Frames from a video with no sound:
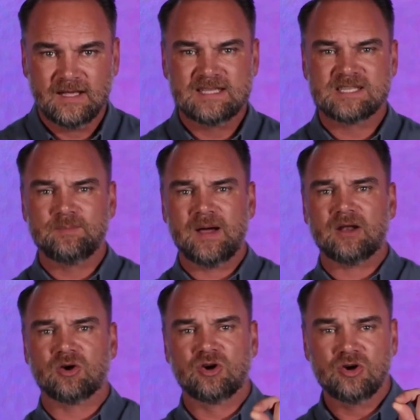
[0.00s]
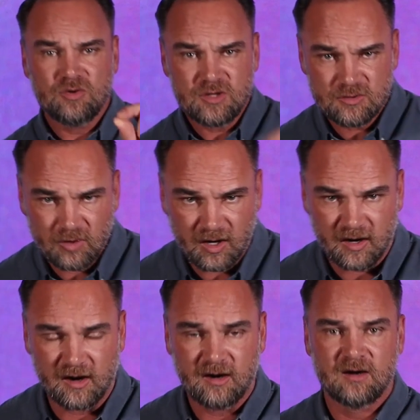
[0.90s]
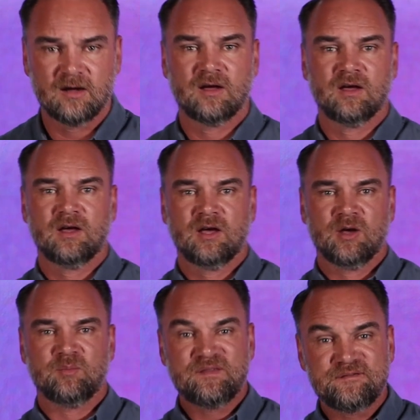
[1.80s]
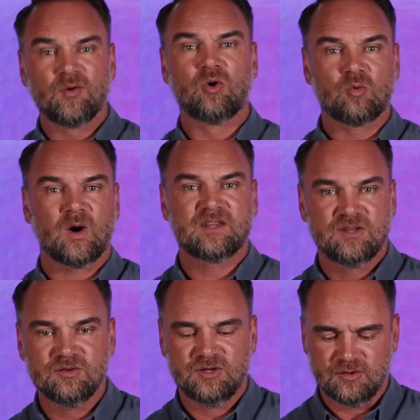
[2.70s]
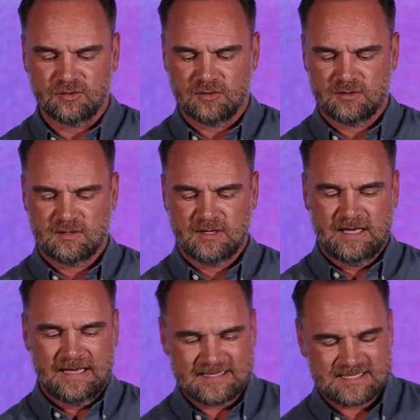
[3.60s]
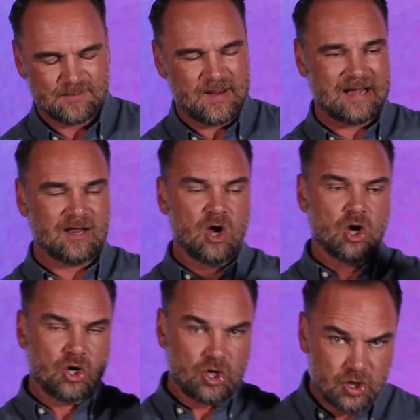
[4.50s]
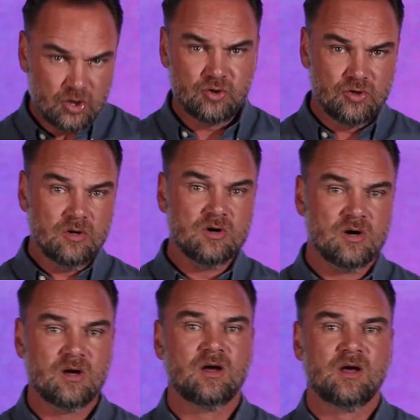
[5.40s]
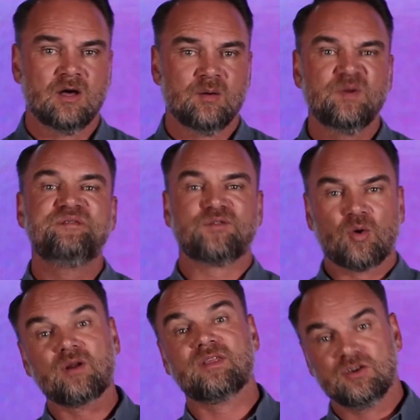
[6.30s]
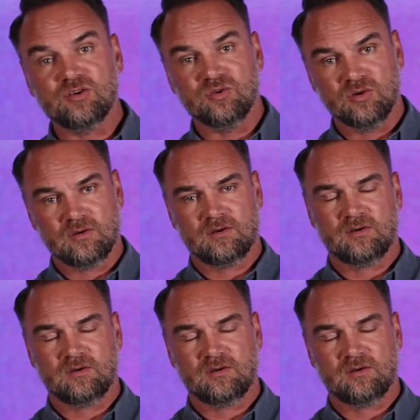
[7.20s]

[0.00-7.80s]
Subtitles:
is about who you are before what you do. It's about who before the do.